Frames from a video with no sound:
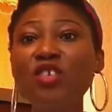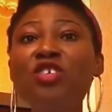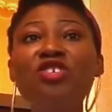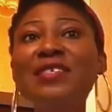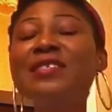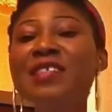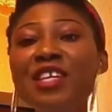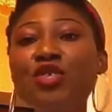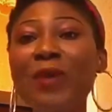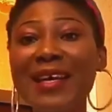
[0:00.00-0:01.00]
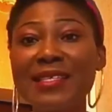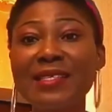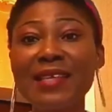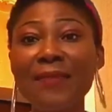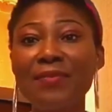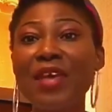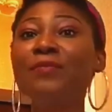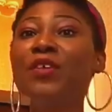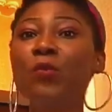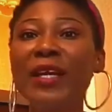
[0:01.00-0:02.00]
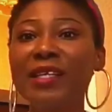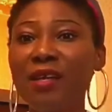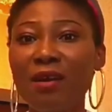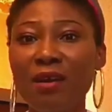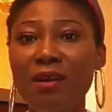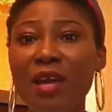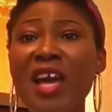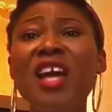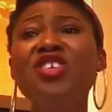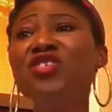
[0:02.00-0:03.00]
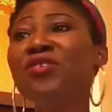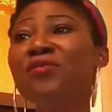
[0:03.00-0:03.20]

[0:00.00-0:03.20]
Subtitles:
So you just need to accept them the way they are.